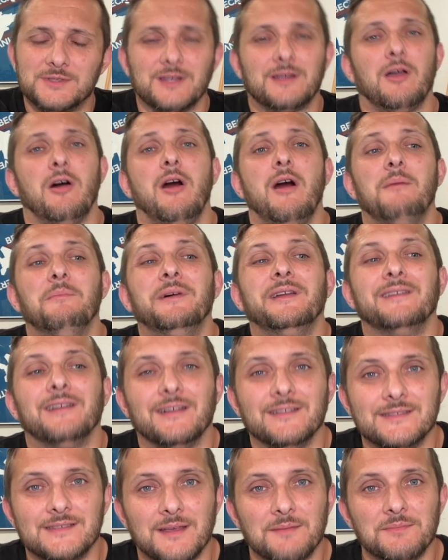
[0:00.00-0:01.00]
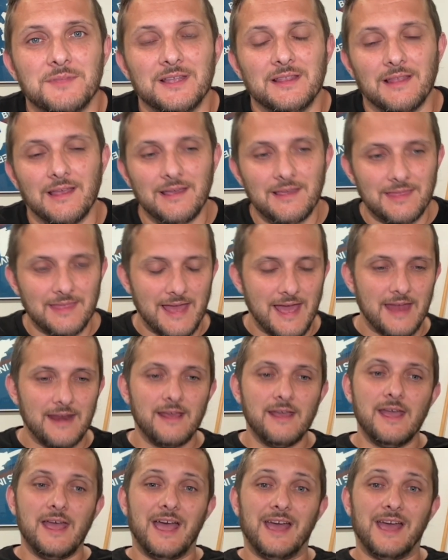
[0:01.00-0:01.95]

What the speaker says: to comment on something like that